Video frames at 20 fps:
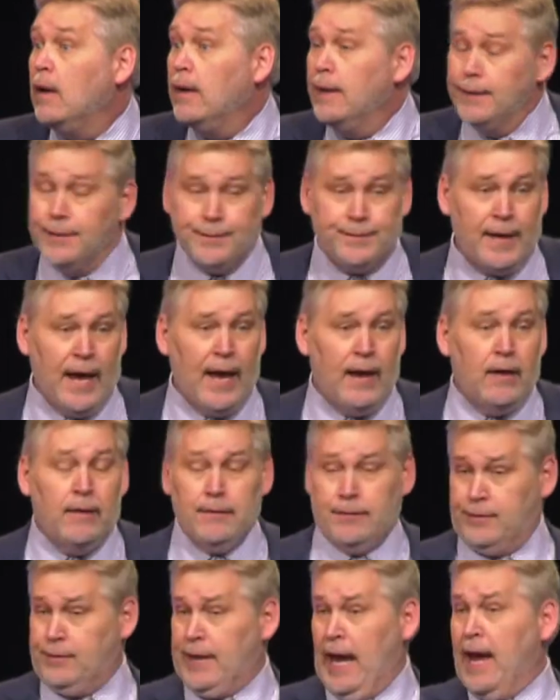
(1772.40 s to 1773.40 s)

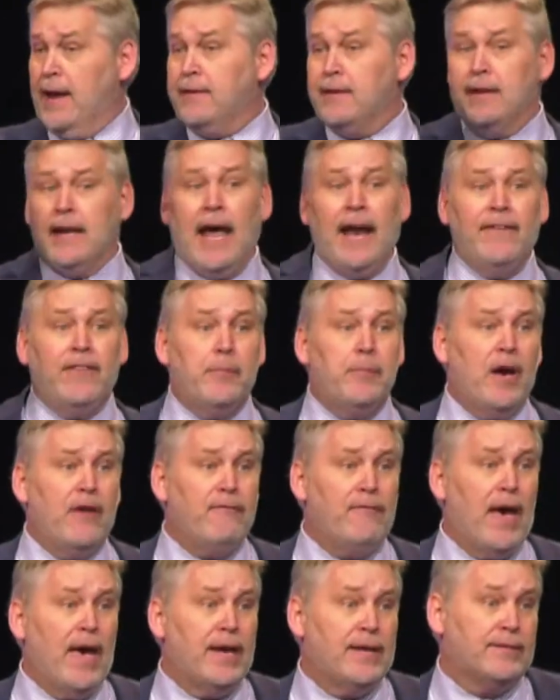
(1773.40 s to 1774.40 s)
Stand tonight at the
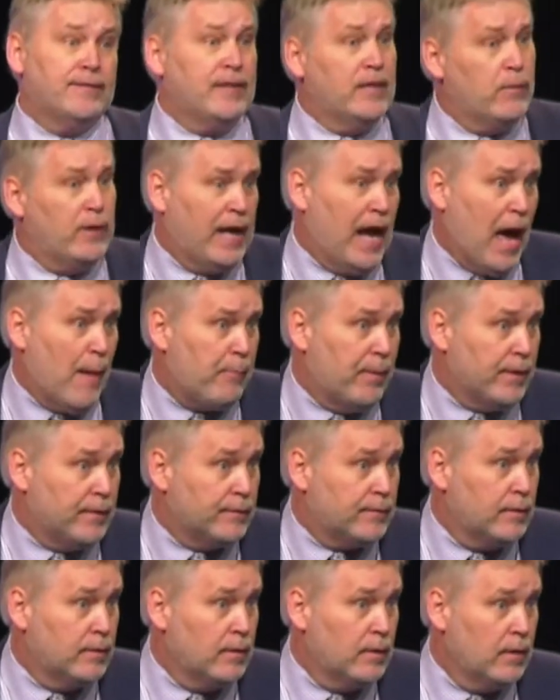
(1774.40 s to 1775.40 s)
buffet and see what happens.